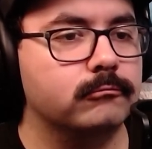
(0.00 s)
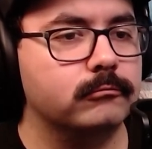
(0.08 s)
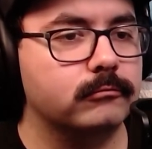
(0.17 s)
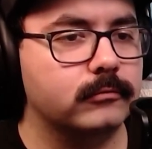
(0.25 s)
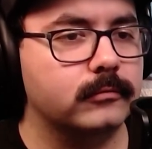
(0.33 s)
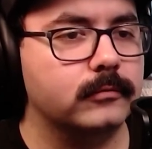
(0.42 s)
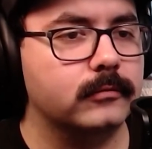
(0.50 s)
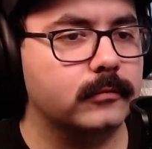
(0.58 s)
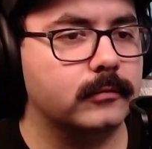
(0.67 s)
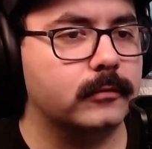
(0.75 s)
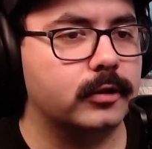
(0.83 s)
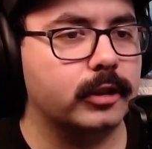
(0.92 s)

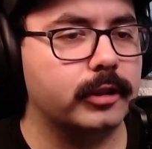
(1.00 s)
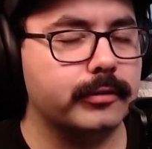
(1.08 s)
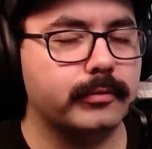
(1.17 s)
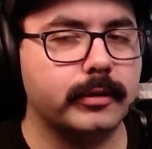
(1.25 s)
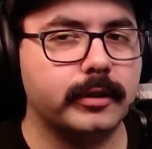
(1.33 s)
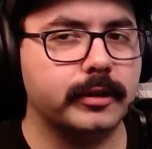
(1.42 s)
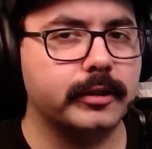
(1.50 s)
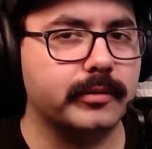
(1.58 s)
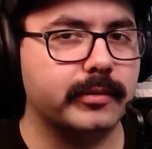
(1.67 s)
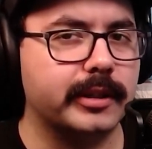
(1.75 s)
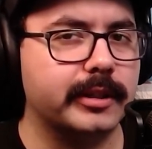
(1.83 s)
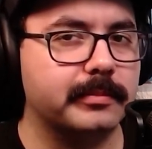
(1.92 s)
So he's willing to
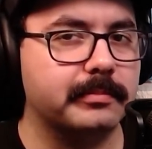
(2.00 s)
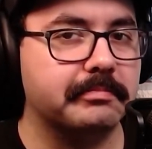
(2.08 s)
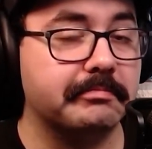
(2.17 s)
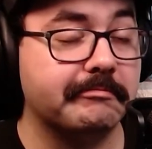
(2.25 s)
agree.